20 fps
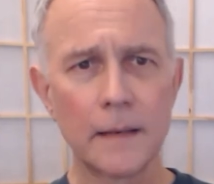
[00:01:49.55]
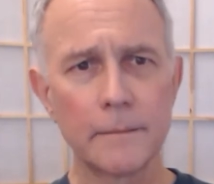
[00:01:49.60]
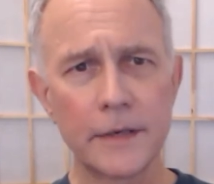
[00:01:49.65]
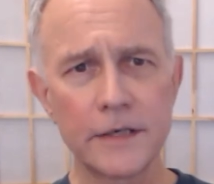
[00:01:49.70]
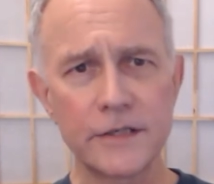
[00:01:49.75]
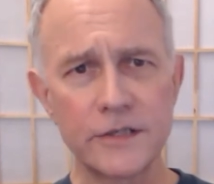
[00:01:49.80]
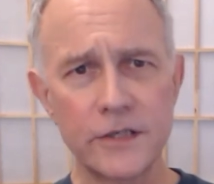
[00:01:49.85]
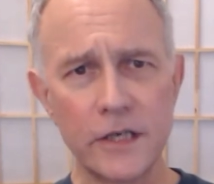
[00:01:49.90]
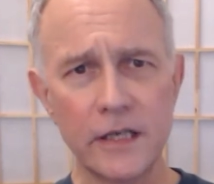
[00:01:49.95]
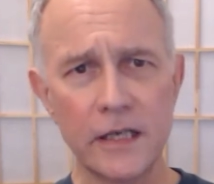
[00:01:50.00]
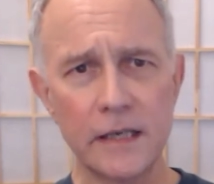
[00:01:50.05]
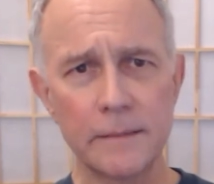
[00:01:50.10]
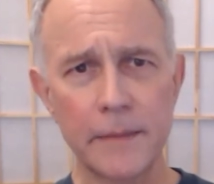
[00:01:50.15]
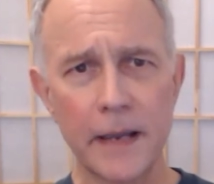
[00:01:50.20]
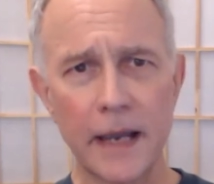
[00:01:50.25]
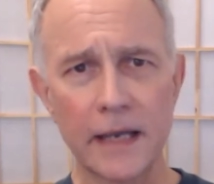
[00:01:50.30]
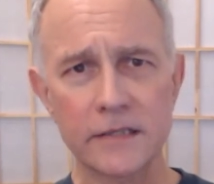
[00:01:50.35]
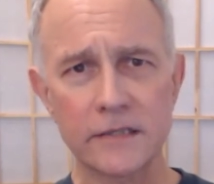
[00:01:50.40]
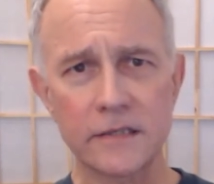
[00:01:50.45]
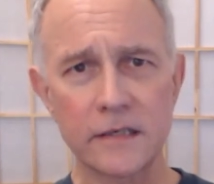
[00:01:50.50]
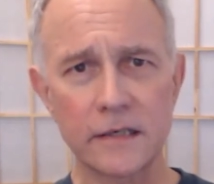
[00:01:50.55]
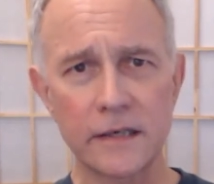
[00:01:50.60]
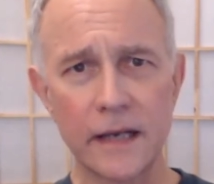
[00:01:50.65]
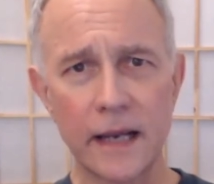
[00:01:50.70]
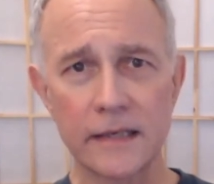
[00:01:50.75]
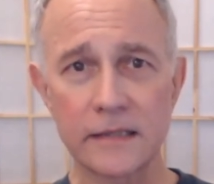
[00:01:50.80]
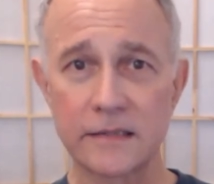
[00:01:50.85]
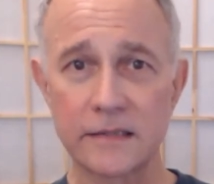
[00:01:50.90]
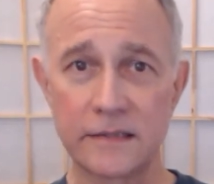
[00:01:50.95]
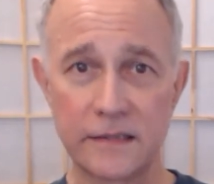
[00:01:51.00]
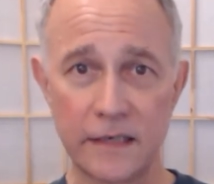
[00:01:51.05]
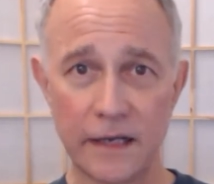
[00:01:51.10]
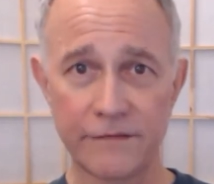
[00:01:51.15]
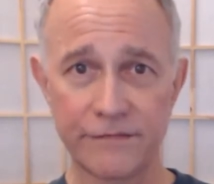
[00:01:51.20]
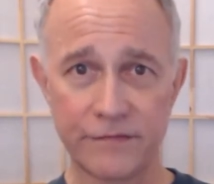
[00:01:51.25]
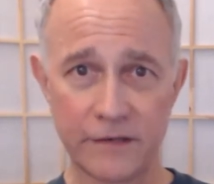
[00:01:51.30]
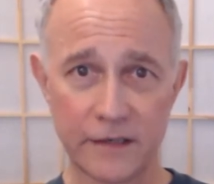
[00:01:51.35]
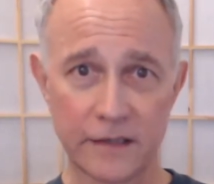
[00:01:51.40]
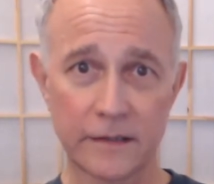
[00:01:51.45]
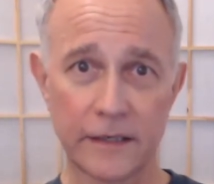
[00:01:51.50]
But Cheeky Bastard has
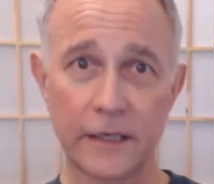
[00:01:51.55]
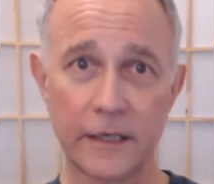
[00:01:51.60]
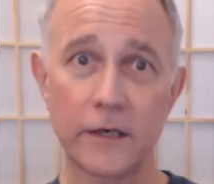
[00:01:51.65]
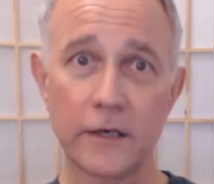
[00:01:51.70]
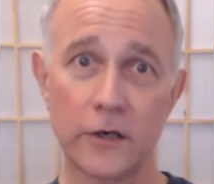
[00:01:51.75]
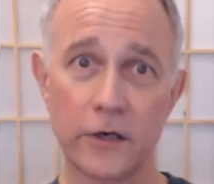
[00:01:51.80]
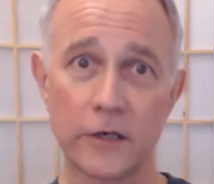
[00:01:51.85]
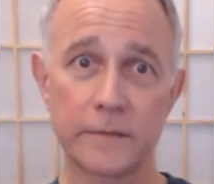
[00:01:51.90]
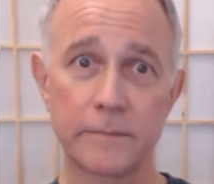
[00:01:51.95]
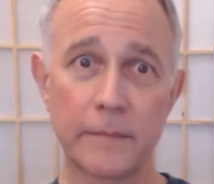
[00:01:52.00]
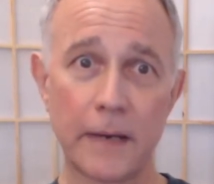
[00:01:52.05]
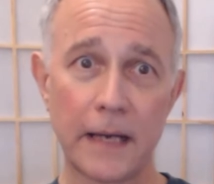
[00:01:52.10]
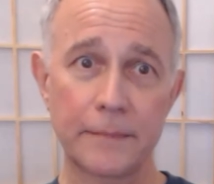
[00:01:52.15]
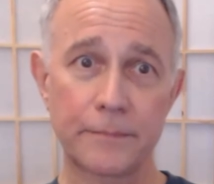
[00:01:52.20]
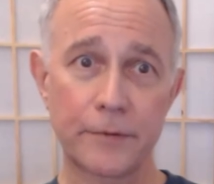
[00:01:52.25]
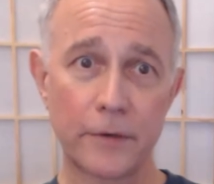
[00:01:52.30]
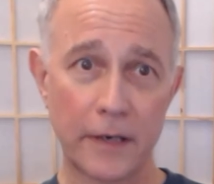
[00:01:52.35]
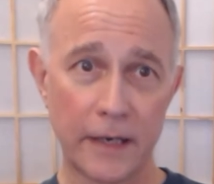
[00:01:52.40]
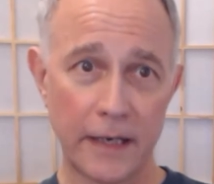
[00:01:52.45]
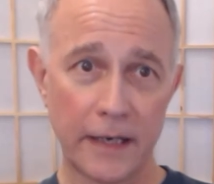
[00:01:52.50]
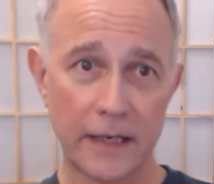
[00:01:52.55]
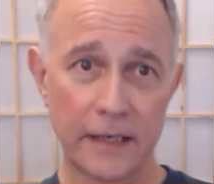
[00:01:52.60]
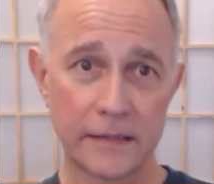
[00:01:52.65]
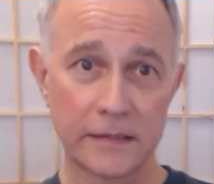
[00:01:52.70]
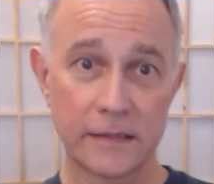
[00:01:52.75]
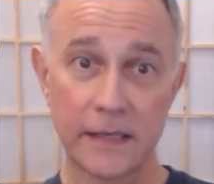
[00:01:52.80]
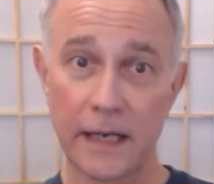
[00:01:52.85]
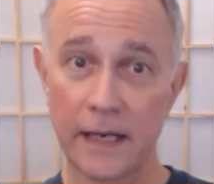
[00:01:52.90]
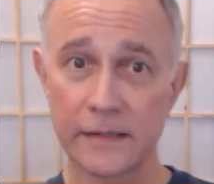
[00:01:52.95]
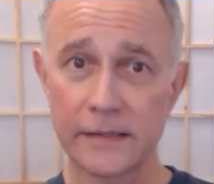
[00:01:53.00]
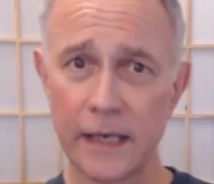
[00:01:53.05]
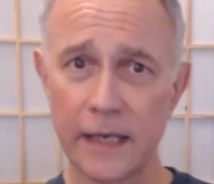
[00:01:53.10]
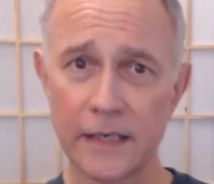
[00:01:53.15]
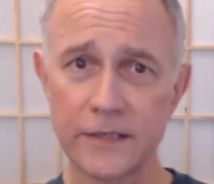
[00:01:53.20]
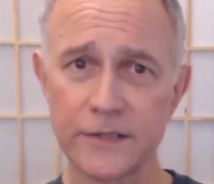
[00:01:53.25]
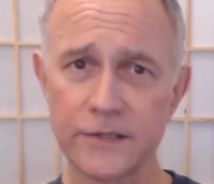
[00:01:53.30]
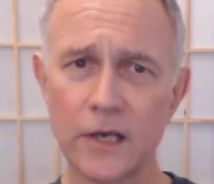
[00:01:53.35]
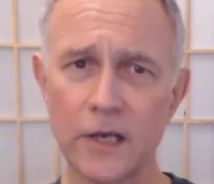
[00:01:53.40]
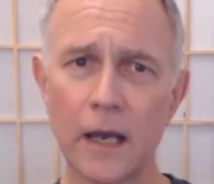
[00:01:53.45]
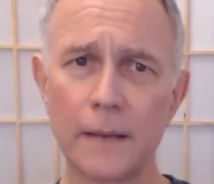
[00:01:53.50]
definitely earned my praise, as
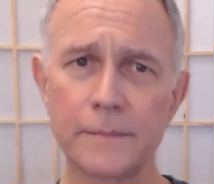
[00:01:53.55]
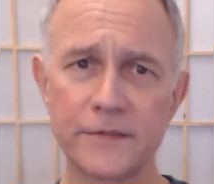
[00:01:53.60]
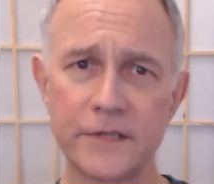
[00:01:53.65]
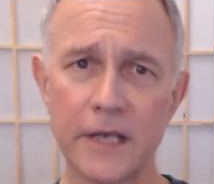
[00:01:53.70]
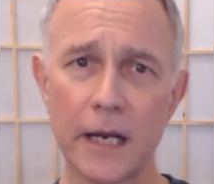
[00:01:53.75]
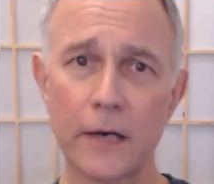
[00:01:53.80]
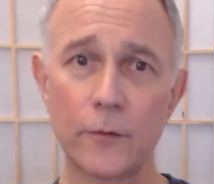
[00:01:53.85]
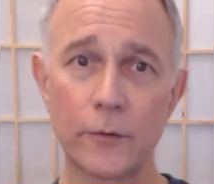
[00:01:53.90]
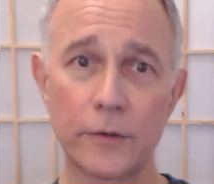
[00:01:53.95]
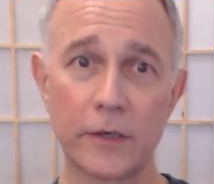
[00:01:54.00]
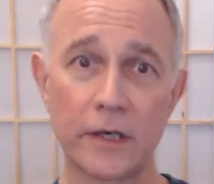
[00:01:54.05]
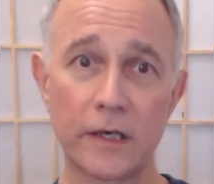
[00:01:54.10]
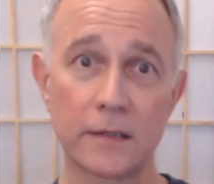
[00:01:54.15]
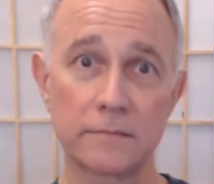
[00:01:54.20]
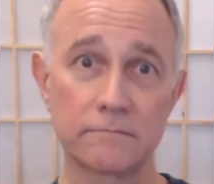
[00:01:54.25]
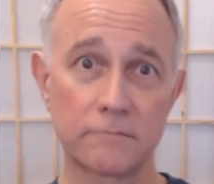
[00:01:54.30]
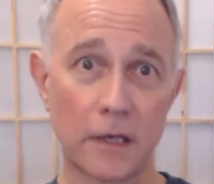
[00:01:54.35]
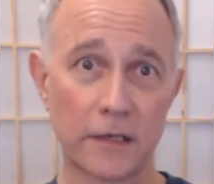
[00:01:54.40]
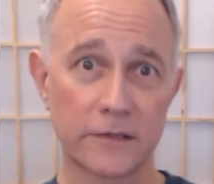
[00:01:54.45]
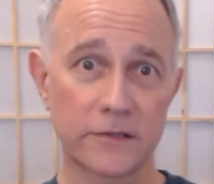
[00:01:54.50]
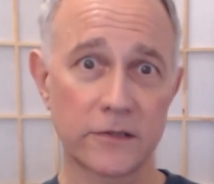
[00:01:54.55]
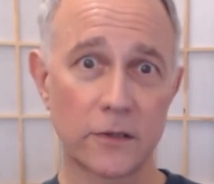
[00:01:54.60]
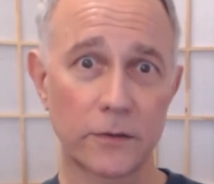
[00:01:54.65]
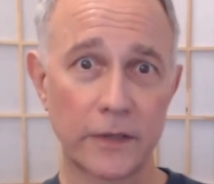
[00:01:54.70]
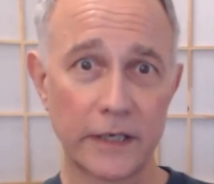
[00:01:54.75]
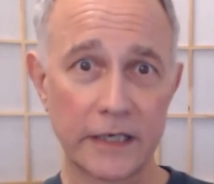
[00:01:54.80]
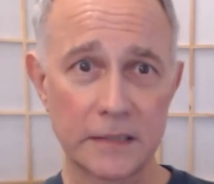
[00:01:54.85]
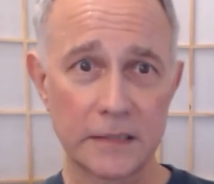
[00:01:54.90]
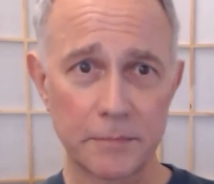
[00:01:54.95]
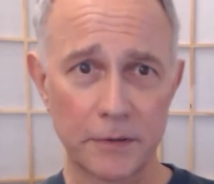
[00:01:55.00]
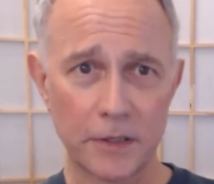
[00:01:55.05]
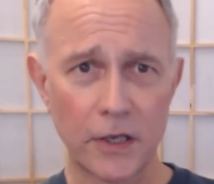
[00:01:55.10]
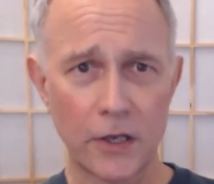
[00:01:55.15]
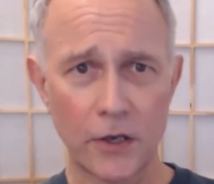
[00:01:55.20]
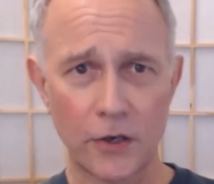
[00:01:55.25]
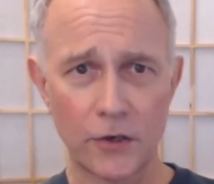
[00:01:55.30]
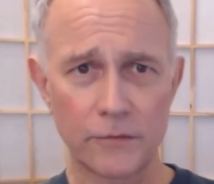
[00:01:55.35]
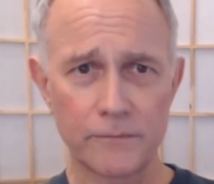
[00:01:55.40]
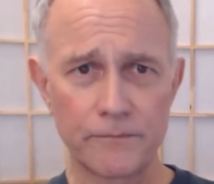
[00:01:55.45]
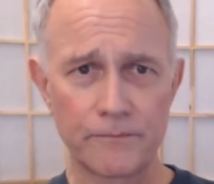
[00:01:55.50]
has Tom Sequitur, also linked
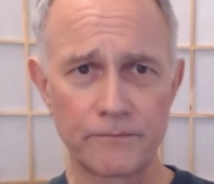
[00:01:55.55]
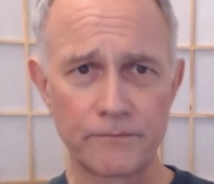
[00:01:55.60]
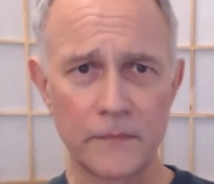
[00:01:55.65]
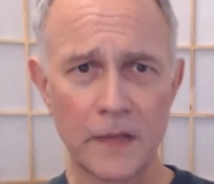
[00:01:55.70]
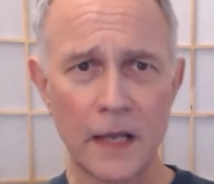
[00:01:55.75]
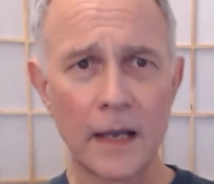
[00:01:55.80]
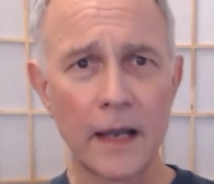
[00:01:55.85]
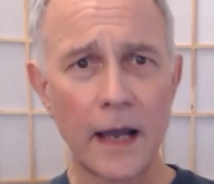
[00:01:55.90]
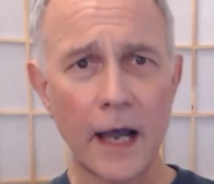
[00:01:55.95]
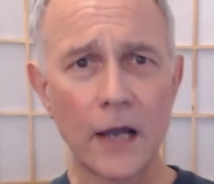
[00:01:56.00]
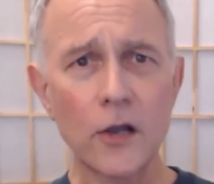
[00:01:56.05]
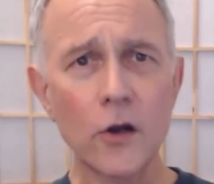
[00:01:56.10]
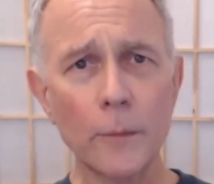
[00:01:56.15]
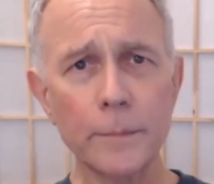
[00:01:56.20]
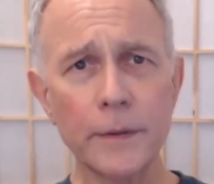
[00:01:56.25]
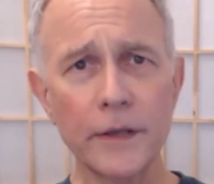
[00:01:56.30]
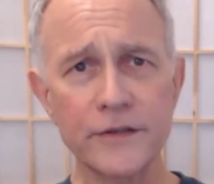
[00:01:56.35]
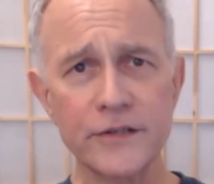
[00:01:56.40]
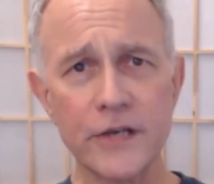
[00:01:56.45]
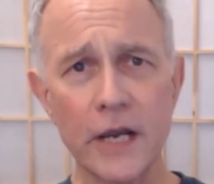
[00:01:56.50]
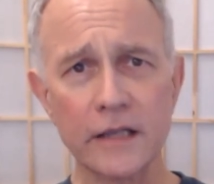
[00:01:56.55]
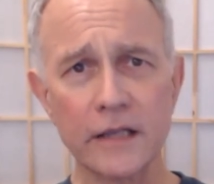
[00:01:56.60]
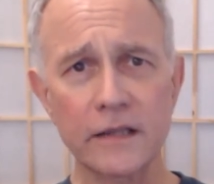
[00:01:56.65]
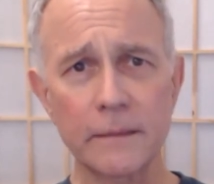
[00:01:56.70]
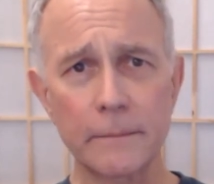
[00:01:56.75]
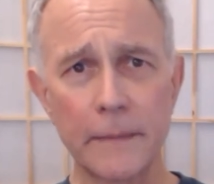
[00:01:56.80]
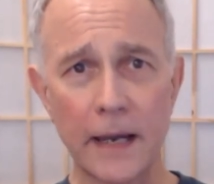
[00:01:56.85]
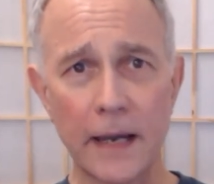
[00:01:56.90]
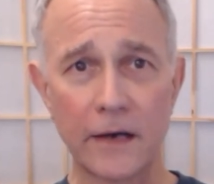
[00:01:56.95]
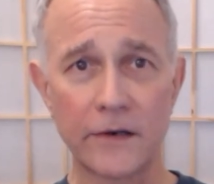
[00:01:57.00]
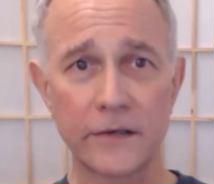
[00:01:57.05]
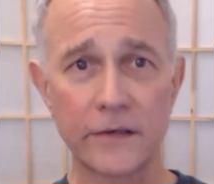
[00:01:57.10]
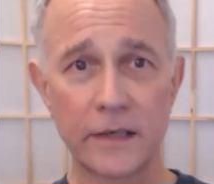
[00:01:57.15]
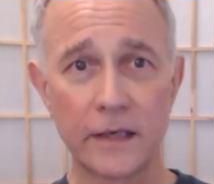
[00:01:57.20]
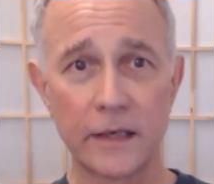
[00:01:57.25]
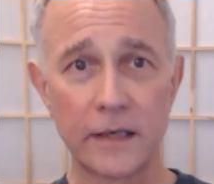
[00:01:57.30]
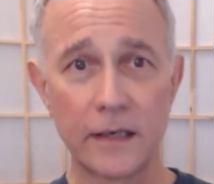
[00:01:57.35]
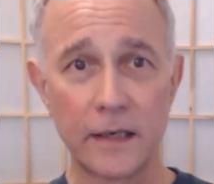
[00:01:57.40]
below. I hope you'll check them out.